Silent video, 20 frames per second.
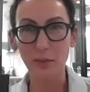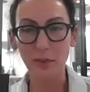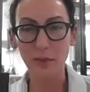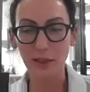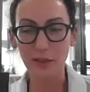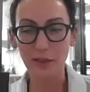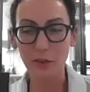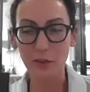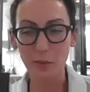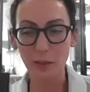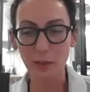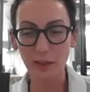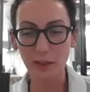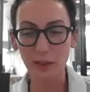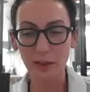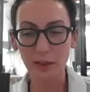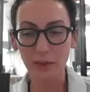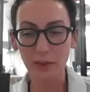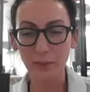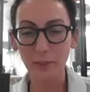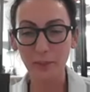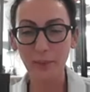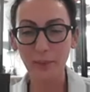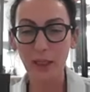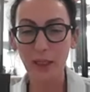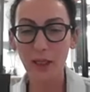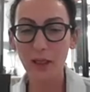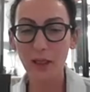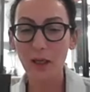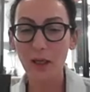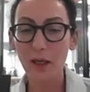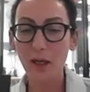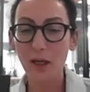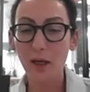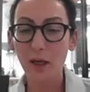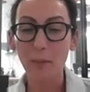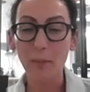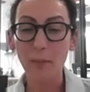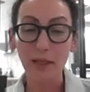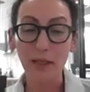management.
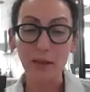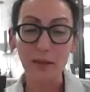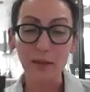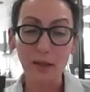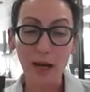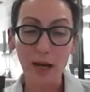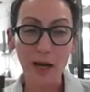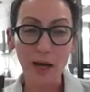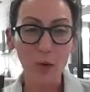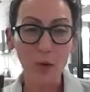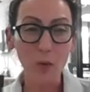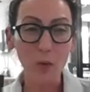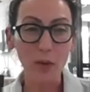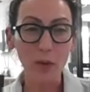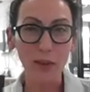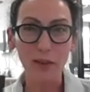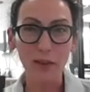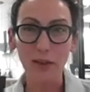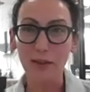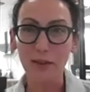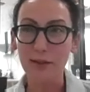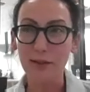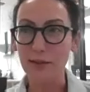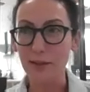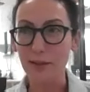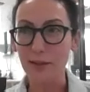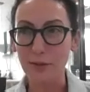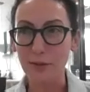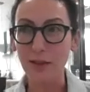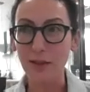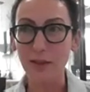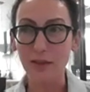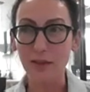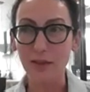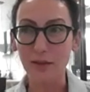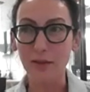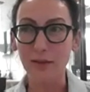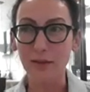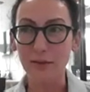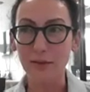But now with this,
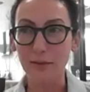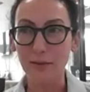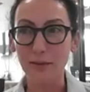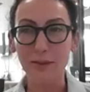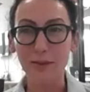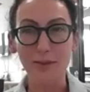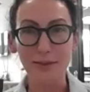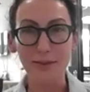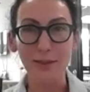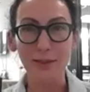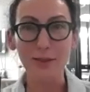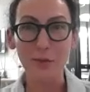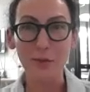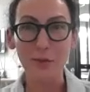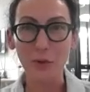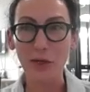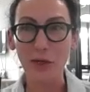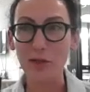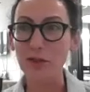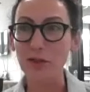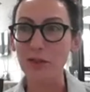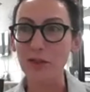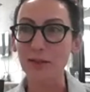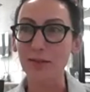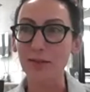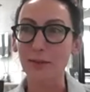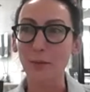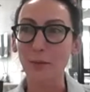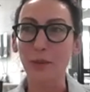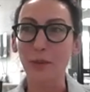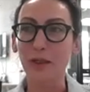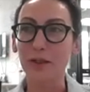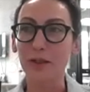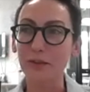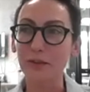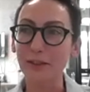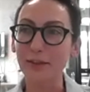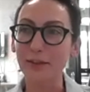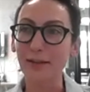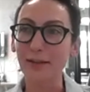in this situation that we are
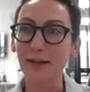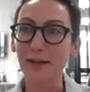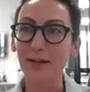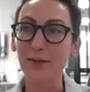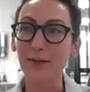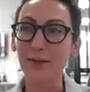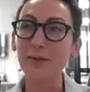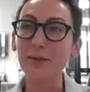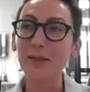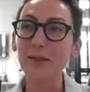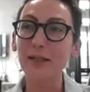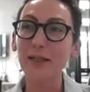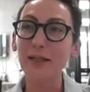in now,